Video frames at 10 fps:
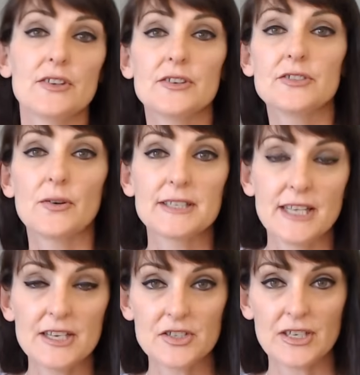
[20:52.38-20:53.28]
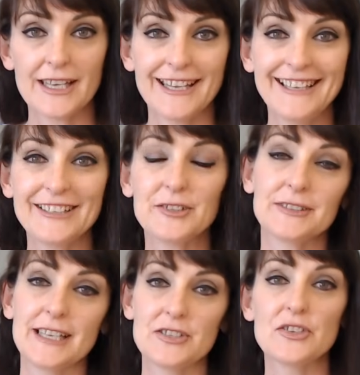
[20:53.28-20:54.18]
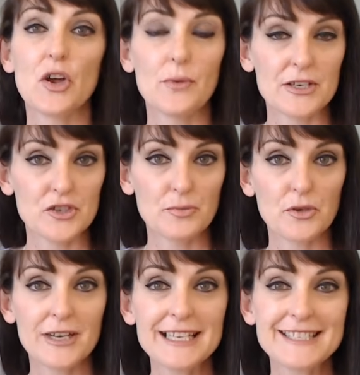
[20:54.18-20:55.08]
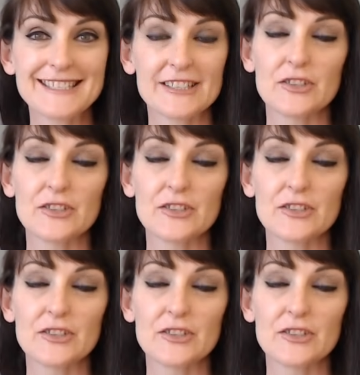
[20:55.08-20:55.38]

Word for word: So essentially, you'll need to know where Jupiter is,